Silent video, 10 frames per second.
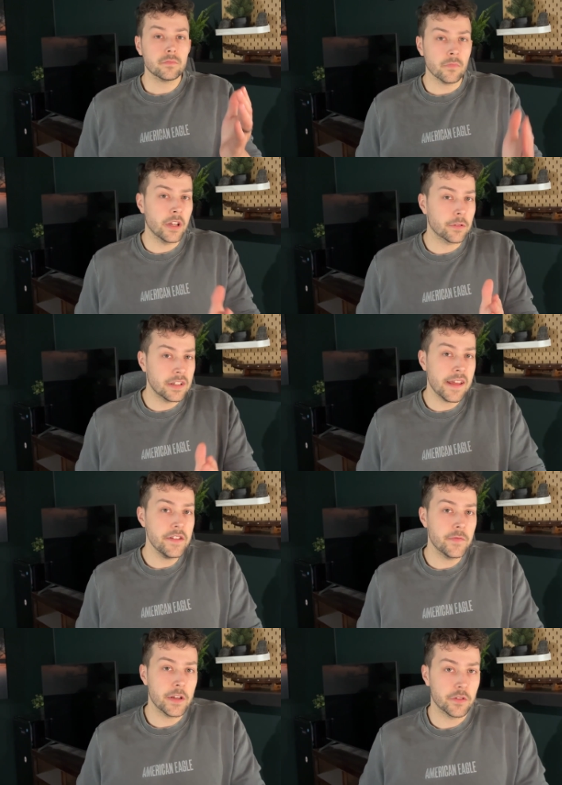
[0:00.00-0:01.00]
Now,
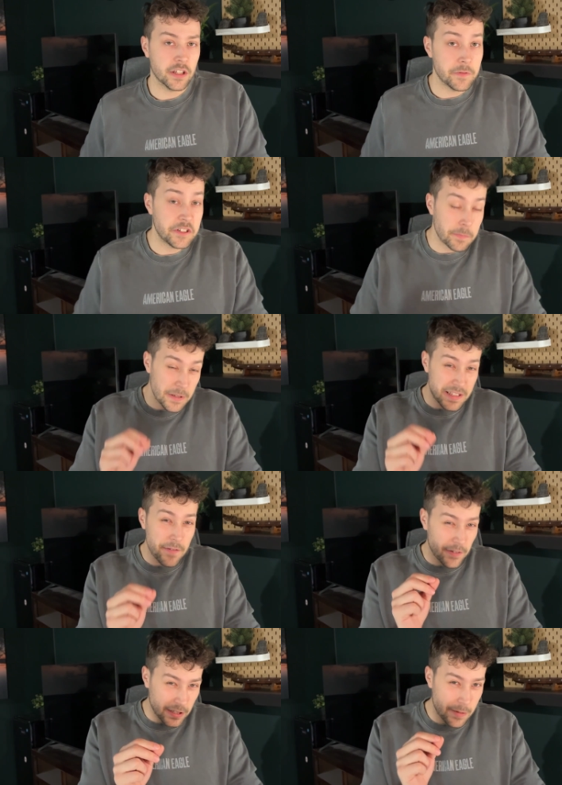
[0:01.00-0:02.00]
today's video is going to be
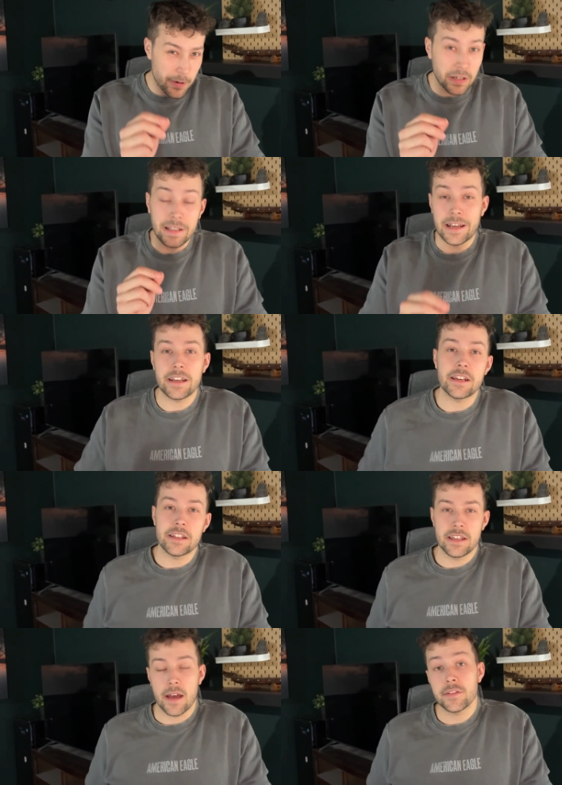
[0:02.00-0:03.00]
specifically about Canadian
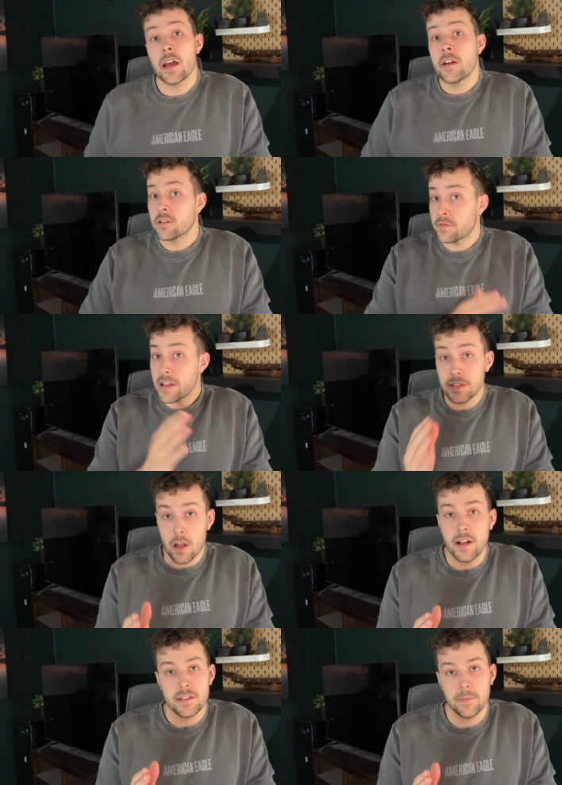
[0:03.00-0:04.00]
ETFs. So if that's
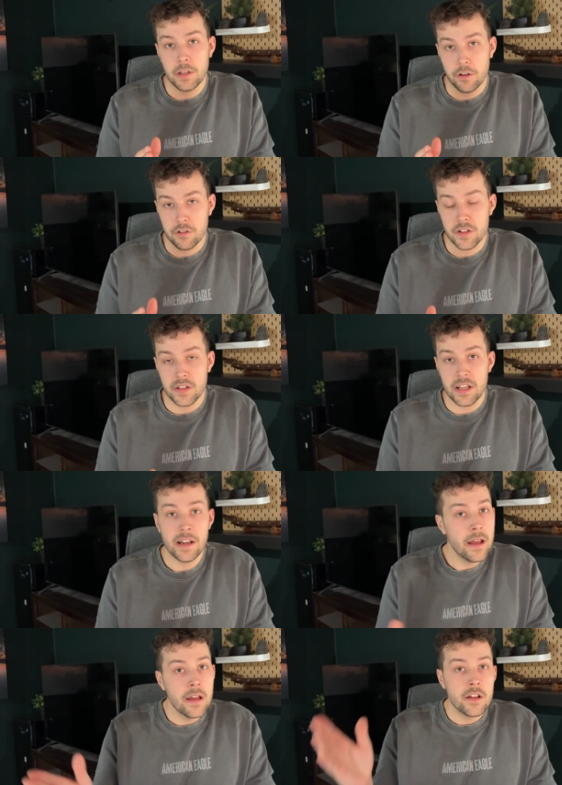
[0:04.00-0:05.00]
not something you're interested in,
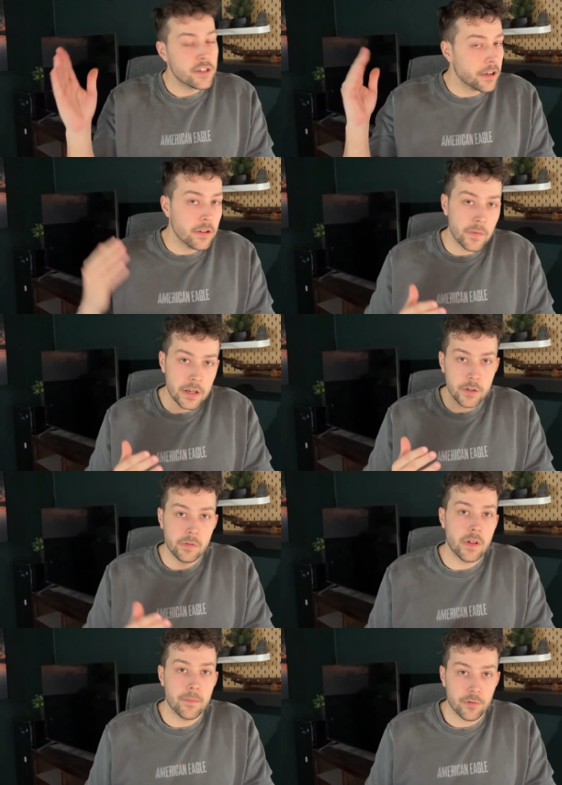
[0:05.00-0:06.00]
check out the videos
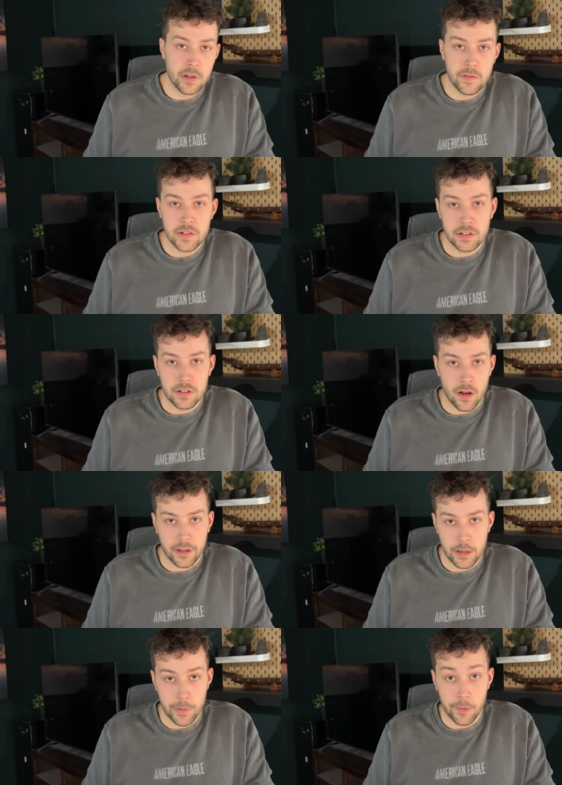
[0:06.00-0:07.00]
we've done previously
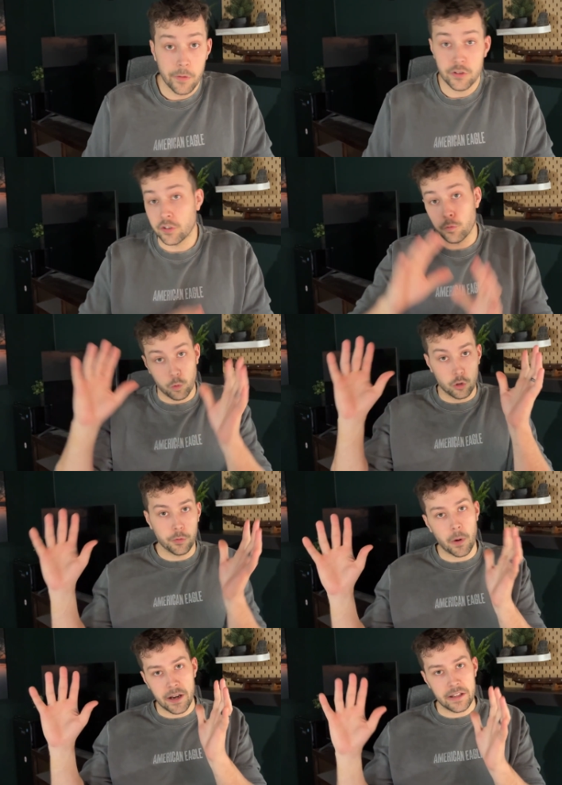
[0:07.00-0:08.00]
talking about just
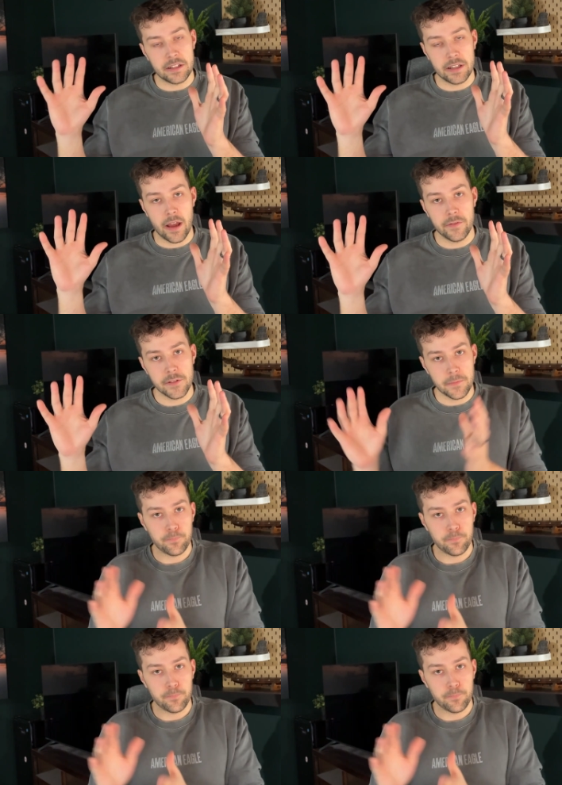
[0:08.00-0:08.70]
worldwide ETFs.